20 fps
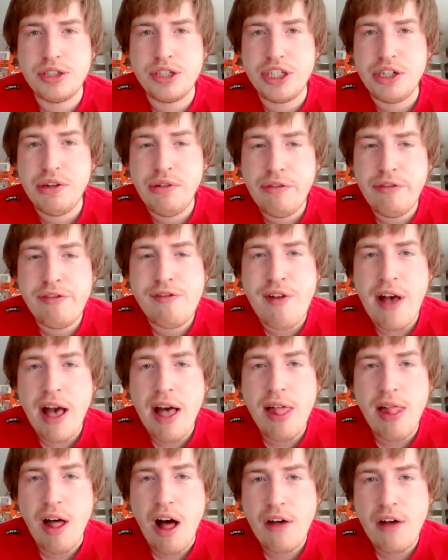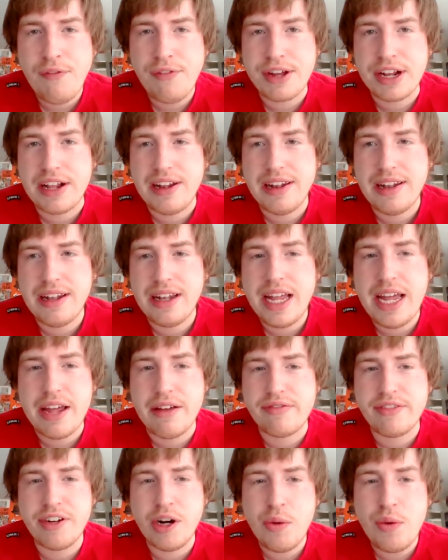You fell off a
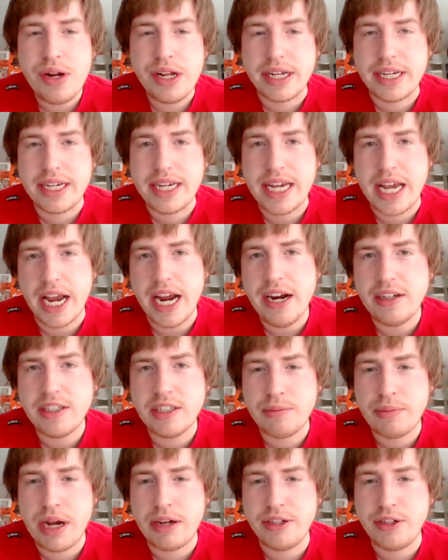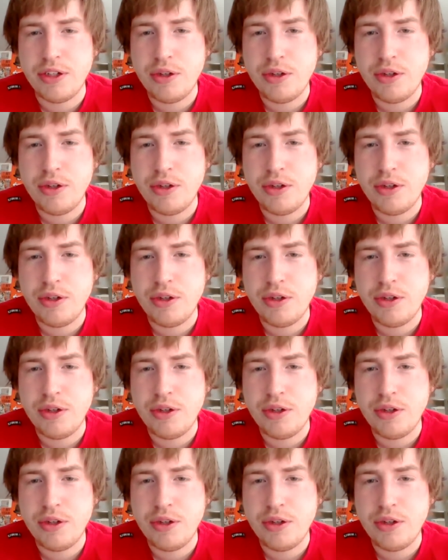cliff. No one cares about you.